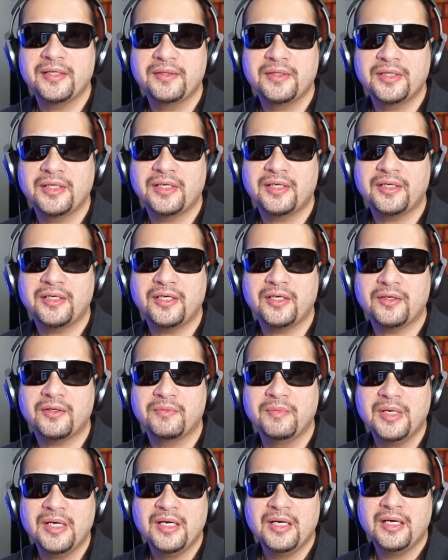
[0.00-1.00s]

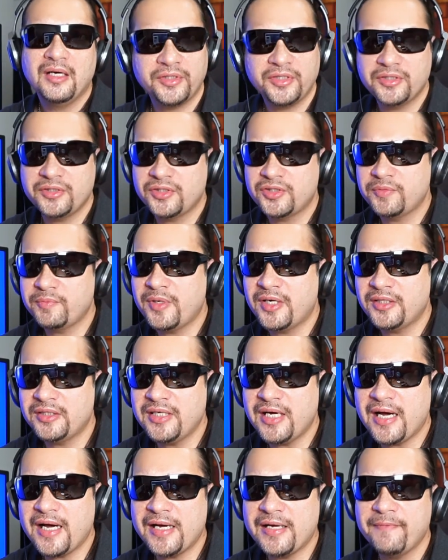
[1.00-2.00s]
He's a smart
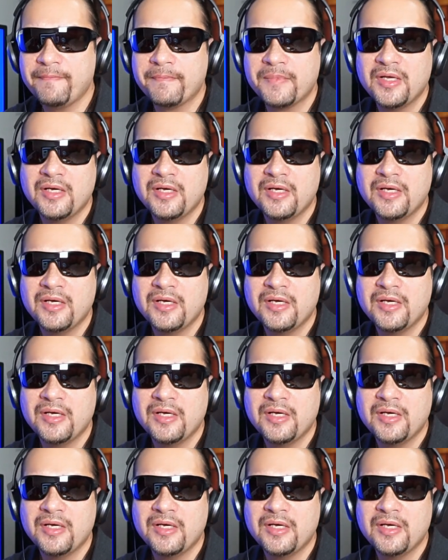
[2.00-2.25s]
guy,